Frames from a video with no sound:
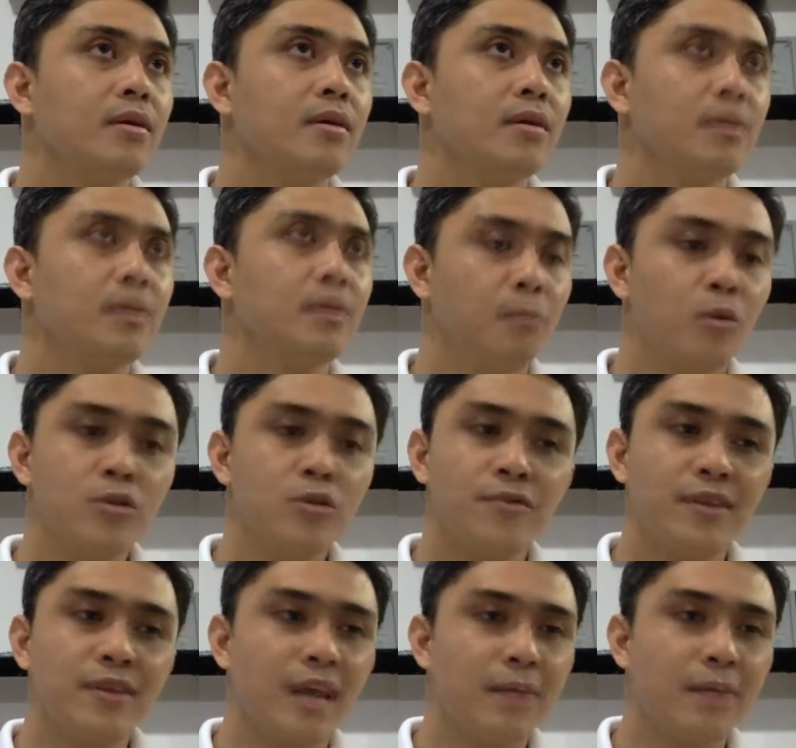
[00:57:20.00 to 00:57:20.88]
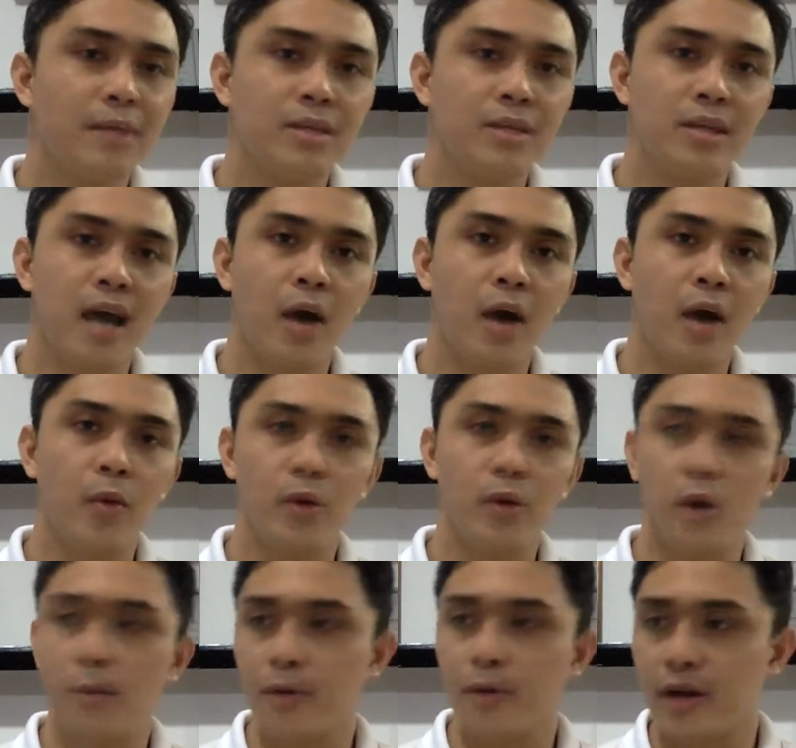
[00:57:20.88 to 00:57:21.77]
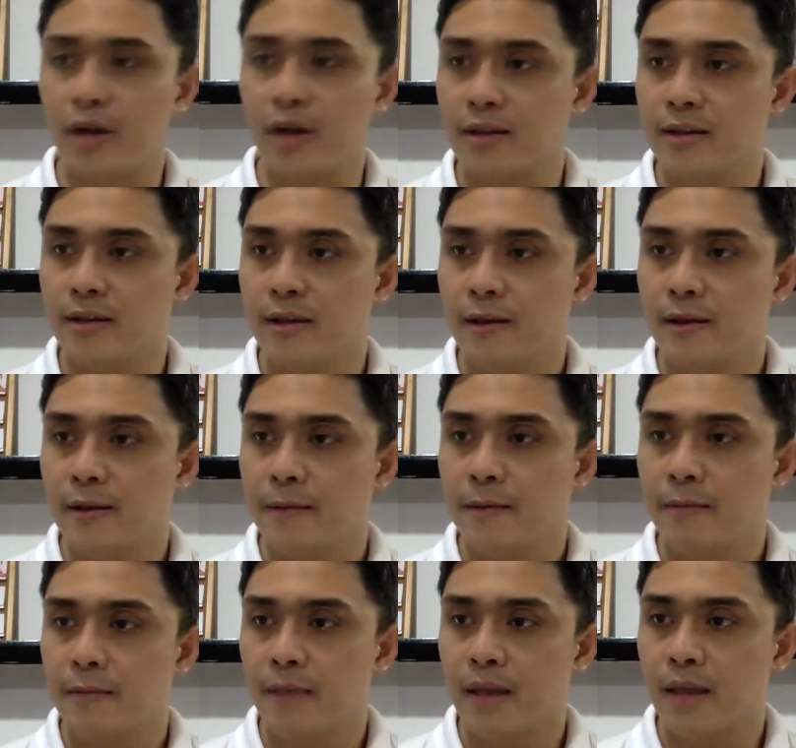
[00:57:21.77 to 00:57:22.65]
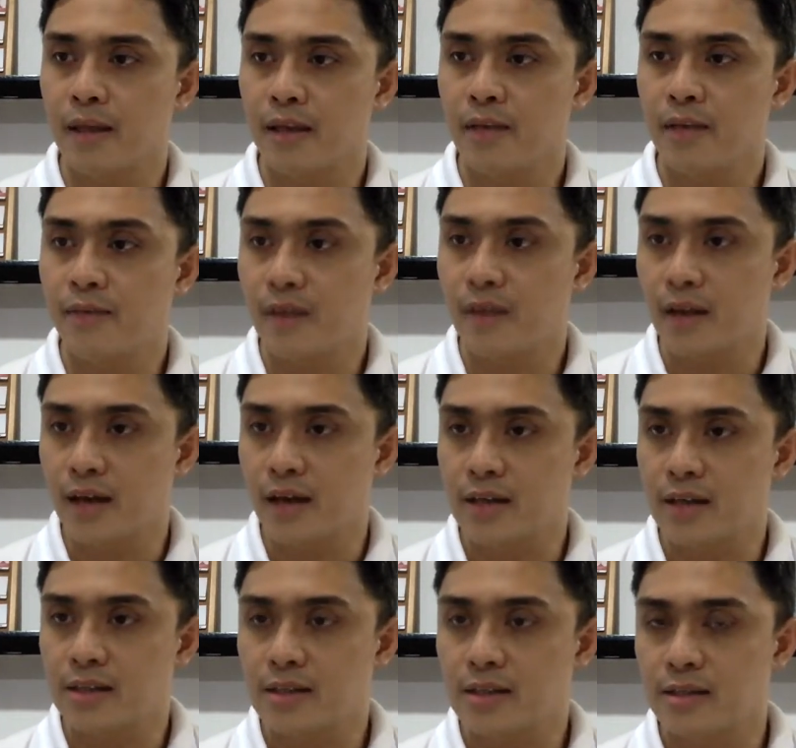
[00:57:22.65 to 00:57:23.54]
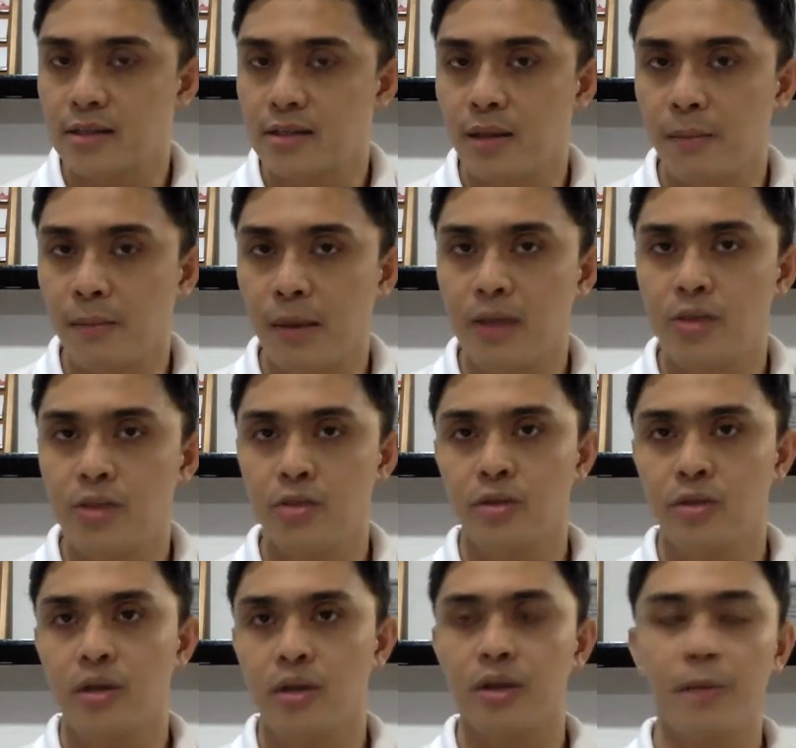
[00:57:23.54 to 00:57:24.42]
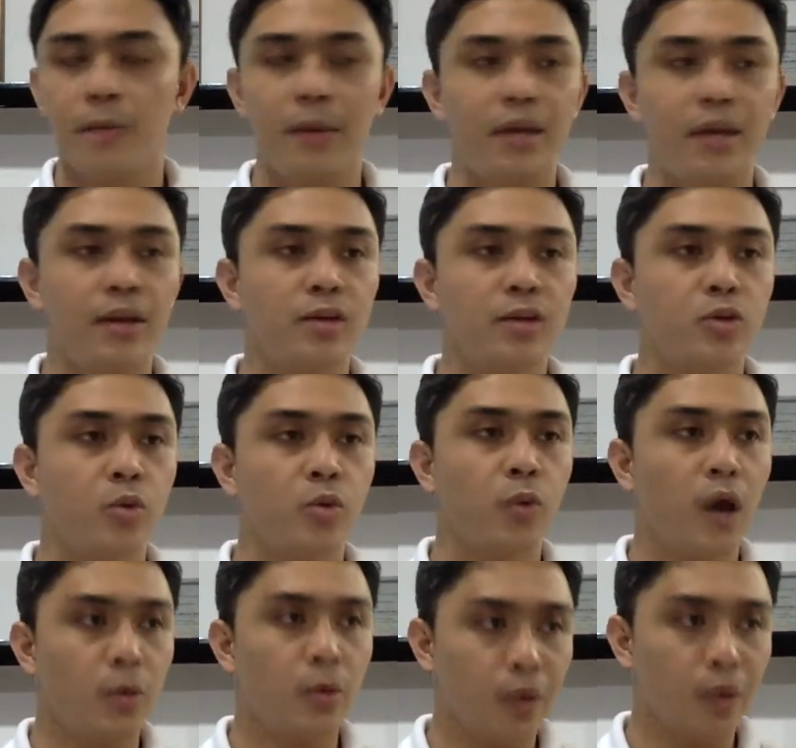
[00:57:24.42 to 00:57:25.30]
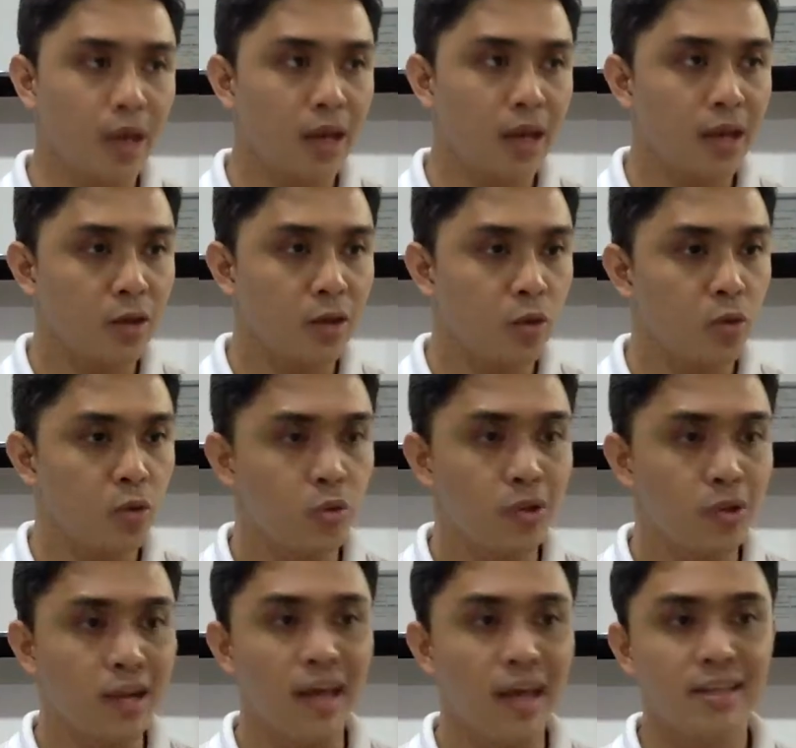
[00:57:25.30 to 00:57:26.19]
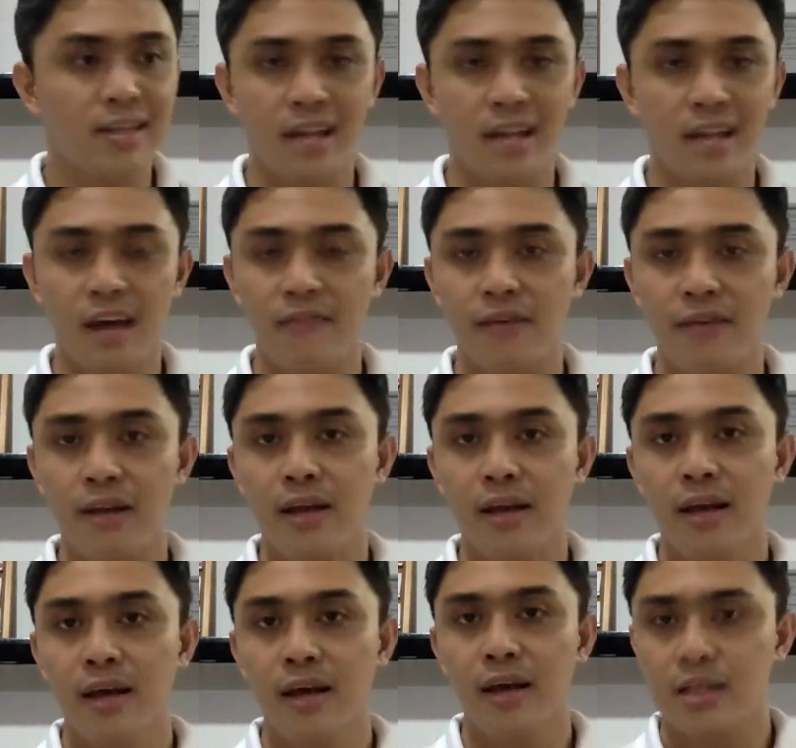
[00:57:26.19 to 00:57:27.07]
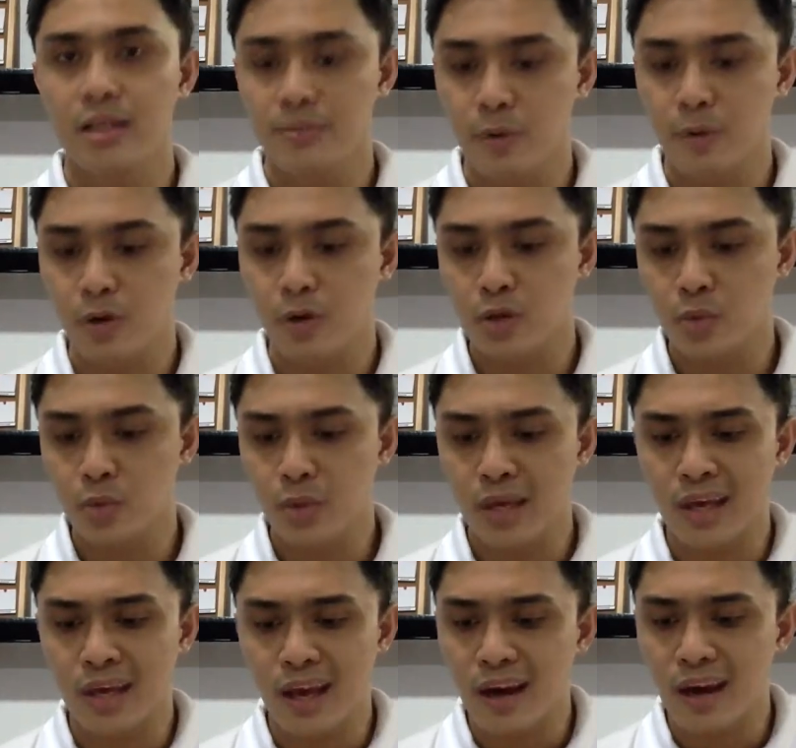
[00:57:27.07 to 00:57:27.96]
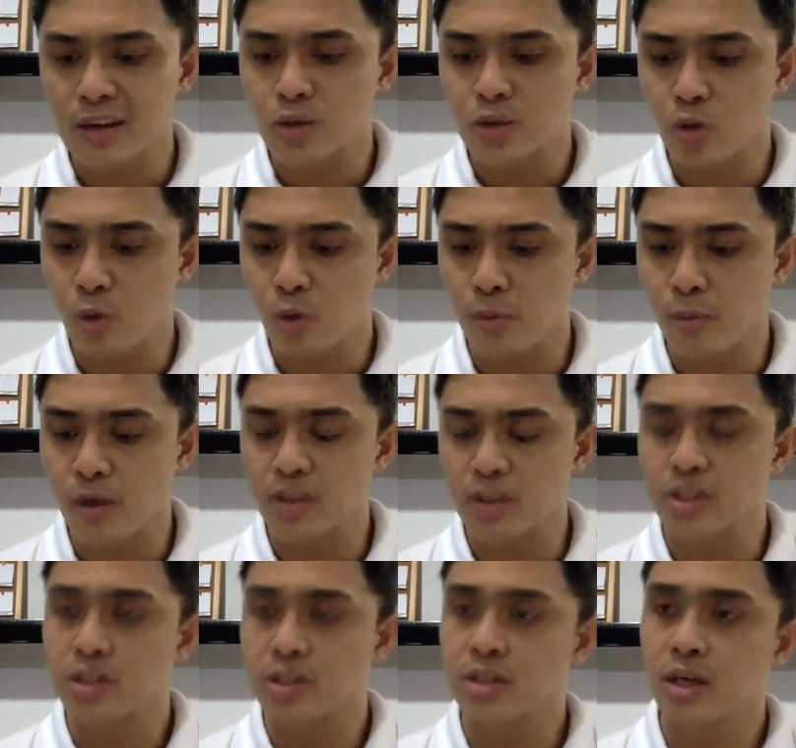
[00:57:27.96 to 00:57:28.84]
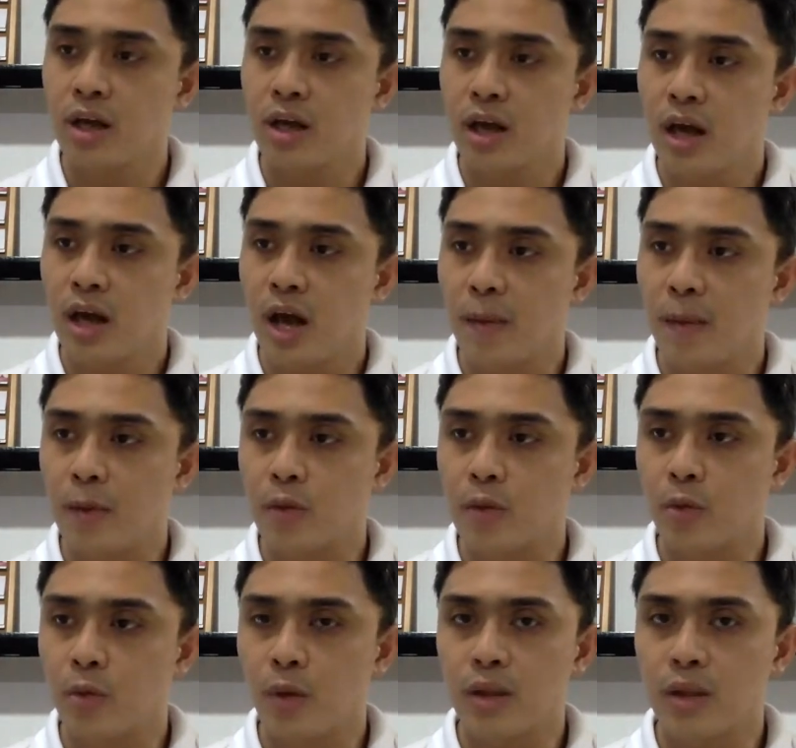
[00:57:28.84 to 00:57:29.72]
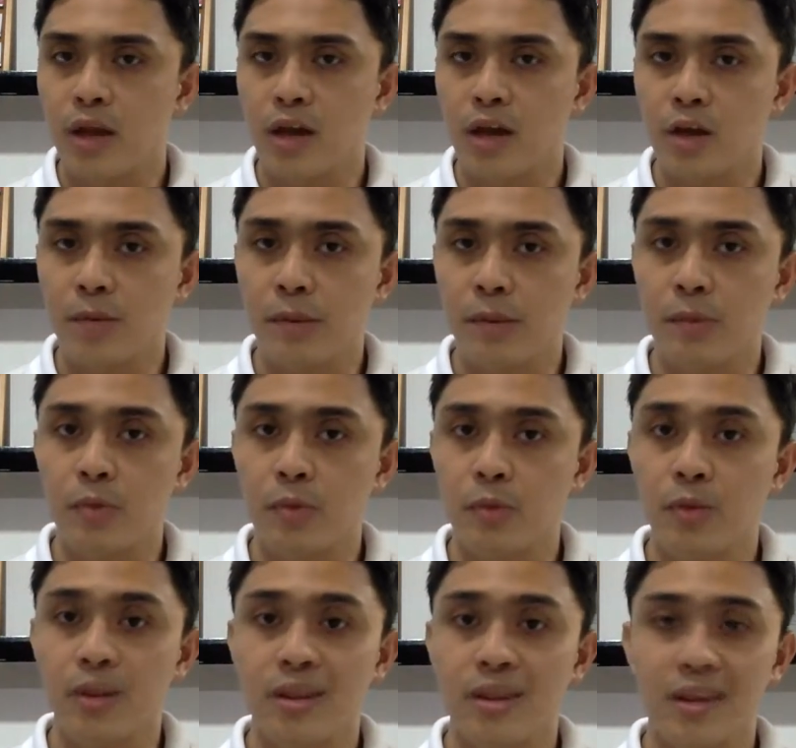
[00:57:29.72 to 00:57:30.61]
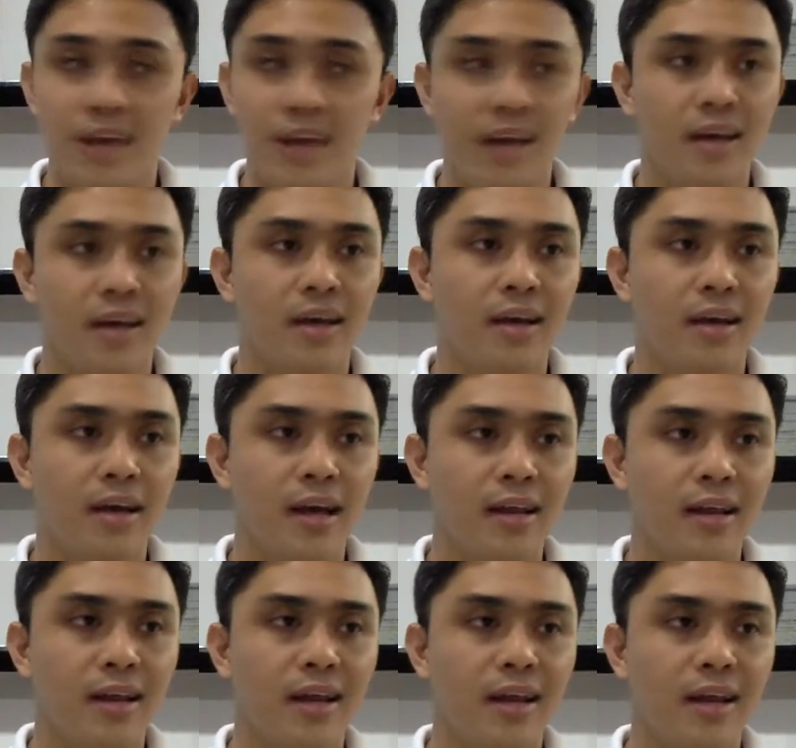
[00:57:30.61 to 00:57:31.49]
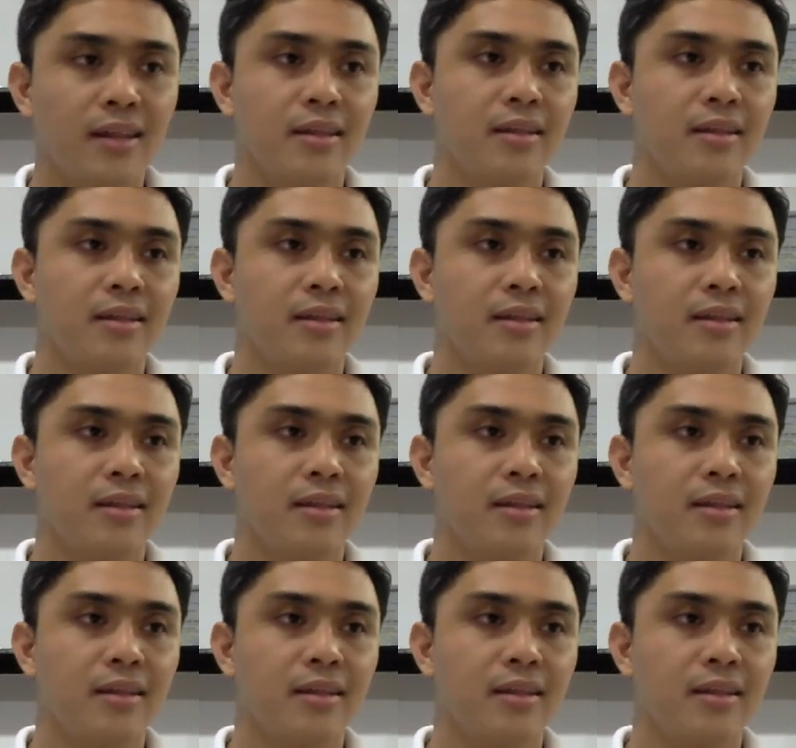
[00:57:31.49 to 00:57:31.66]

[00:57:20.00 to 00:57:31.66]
most of the time that's how we operate. And even us, the main reason why we cannot go to the next level is because we care so much about what other people would think, and that